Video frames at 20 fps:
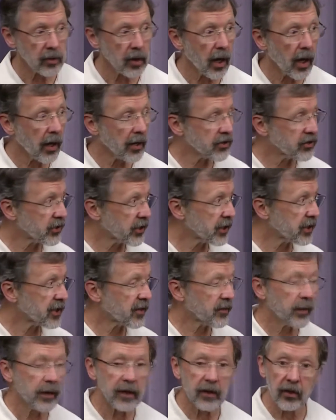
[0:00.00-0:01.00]
All six
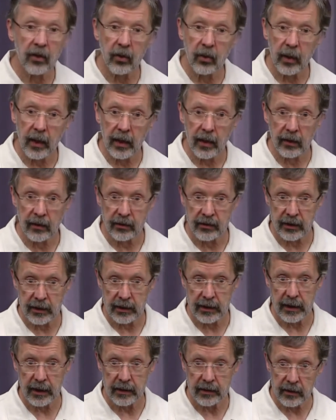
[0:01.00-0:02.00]
have been critical
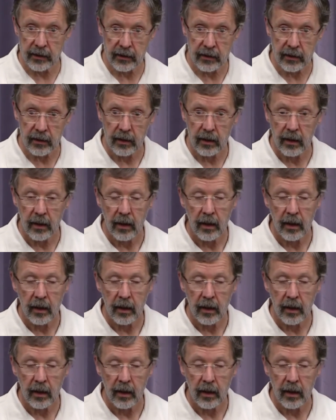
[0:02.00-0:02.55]
successes.